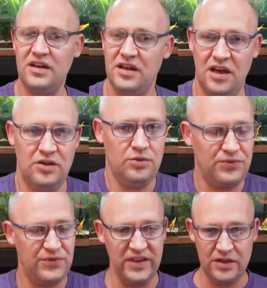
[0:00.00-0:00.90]
I don't
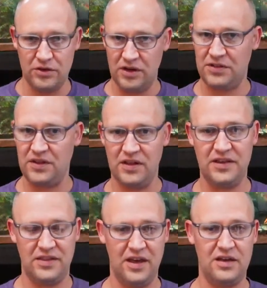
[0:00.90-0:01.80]
feed or anything
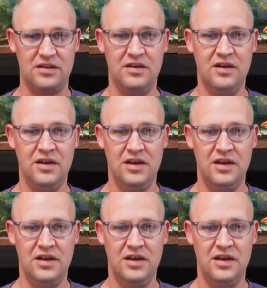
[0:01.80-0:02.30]
like that.